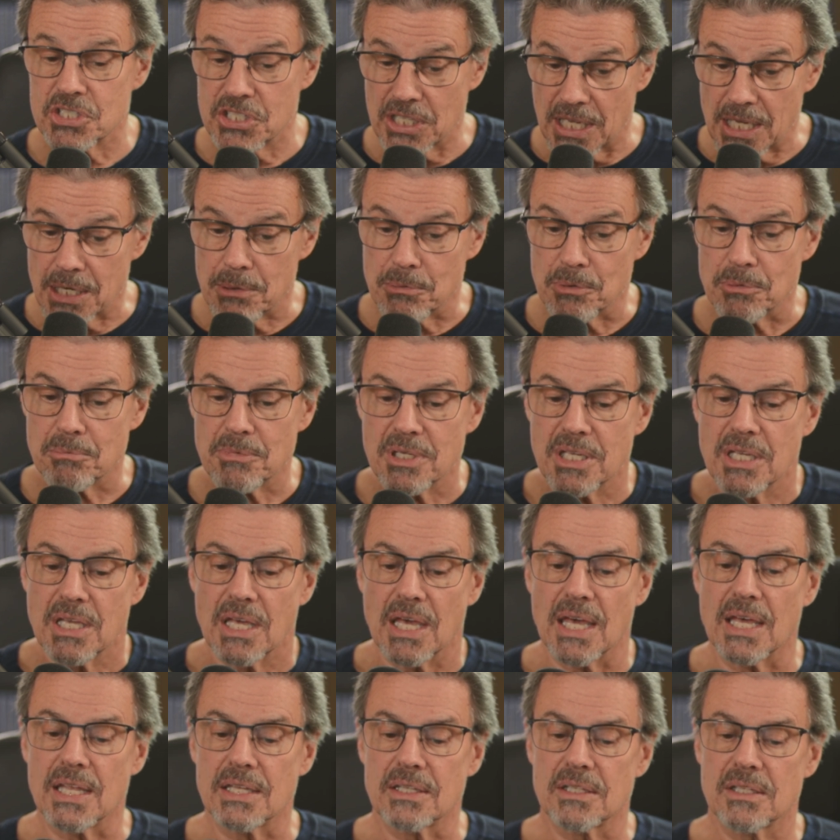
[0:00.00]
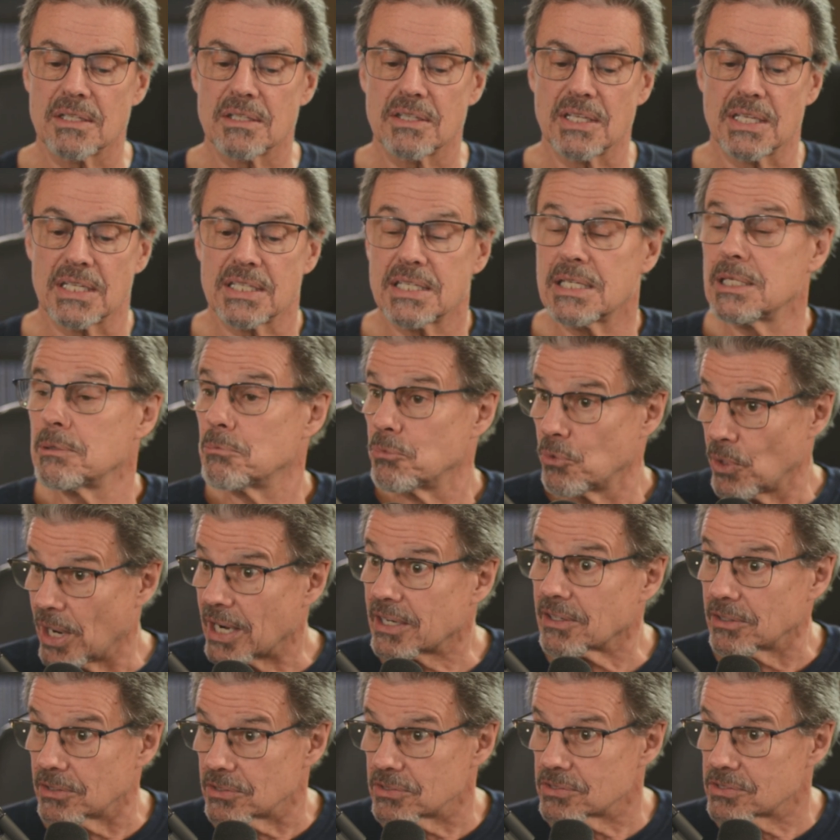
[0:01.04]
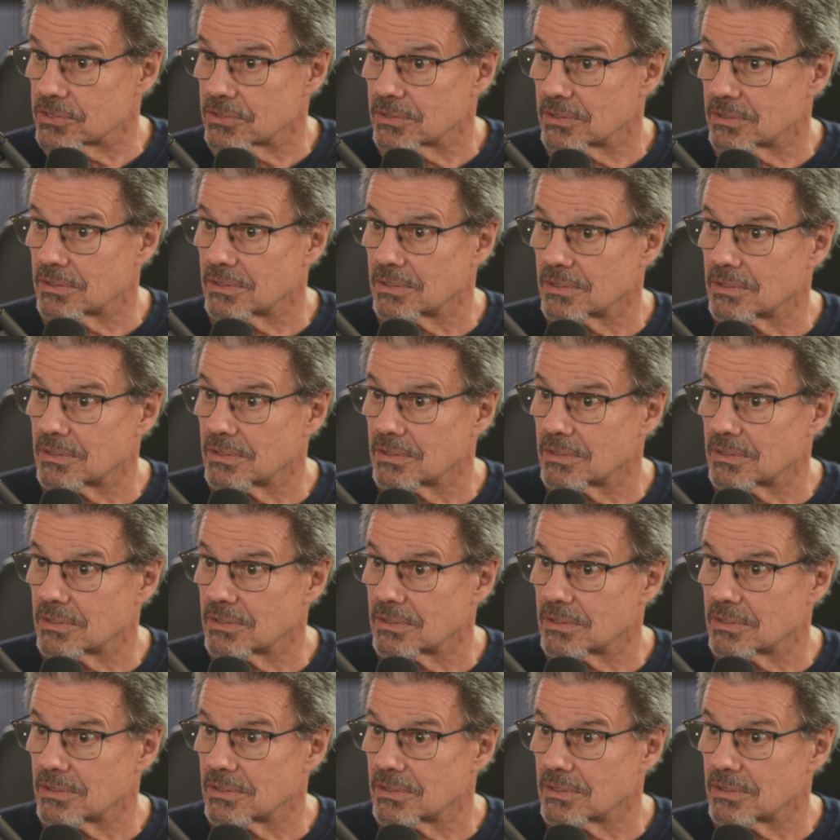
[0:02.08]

and sanibim, and they keep records